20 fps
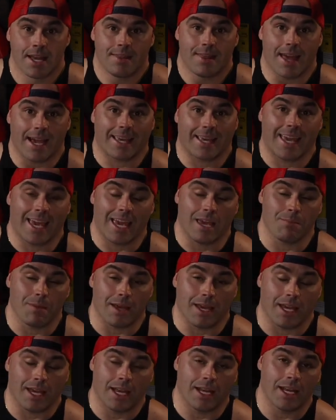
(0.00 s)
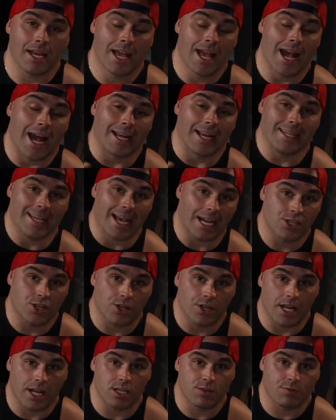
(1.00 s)
that came in on
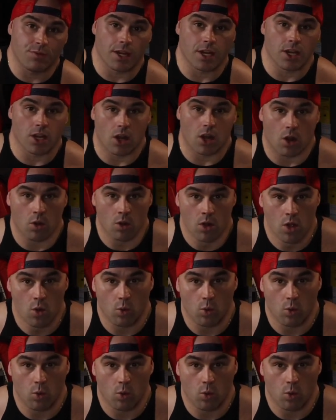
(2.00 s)
yesterday's video,